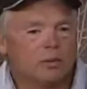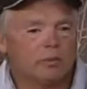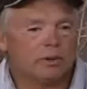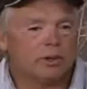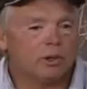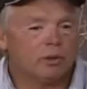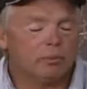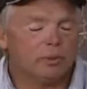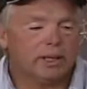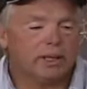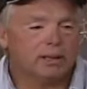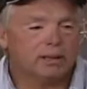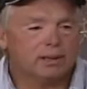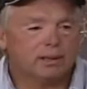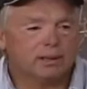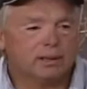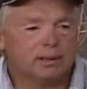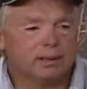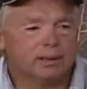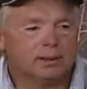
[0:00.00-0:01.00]
knob and tube, it
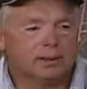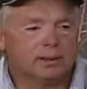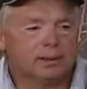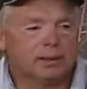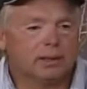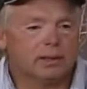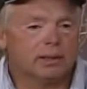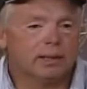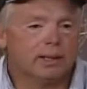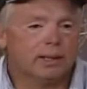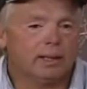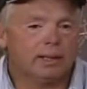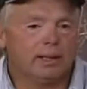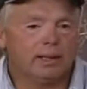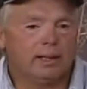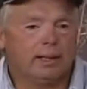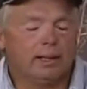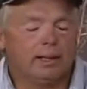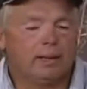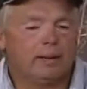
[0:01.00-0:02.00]
is a concern.
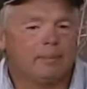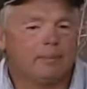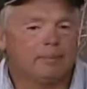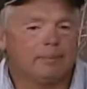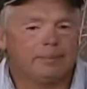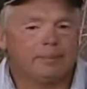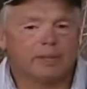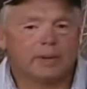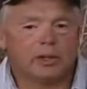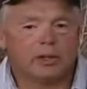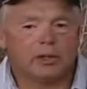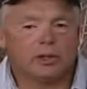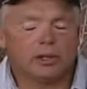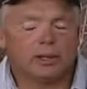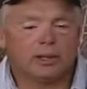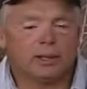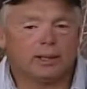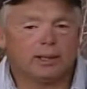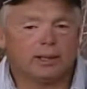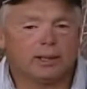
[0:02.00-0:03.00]

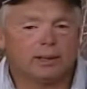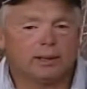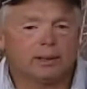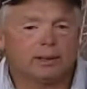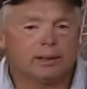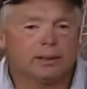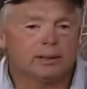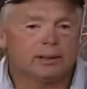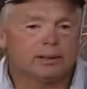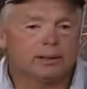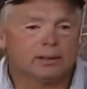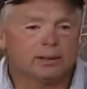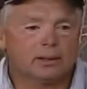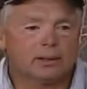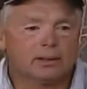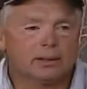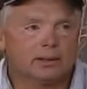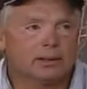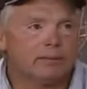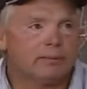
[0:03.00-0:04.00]
Usually it
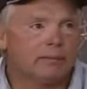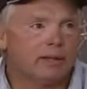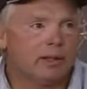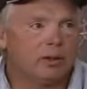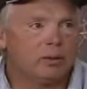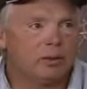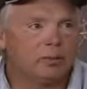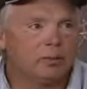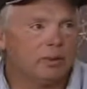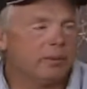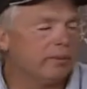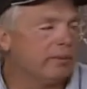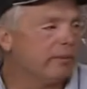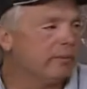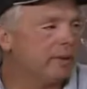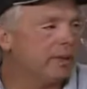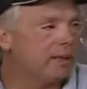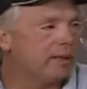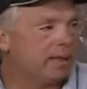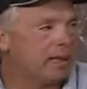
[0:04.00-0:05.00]
starts to fail when people
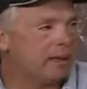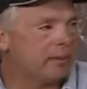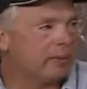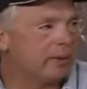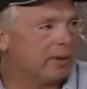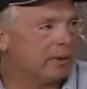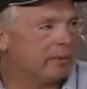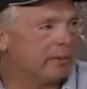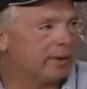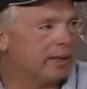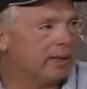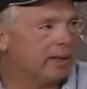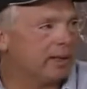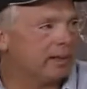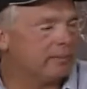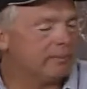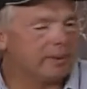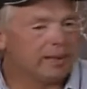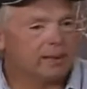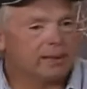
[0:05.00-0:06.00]
have been tampering with it
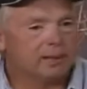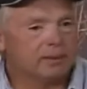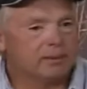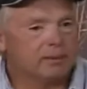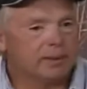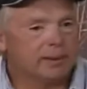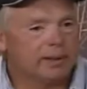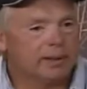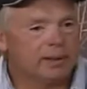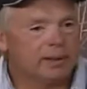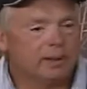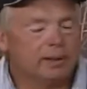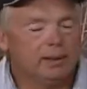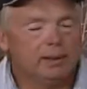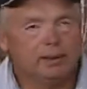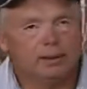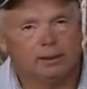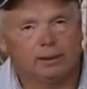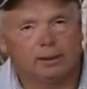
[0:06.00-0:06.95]
and messing with it,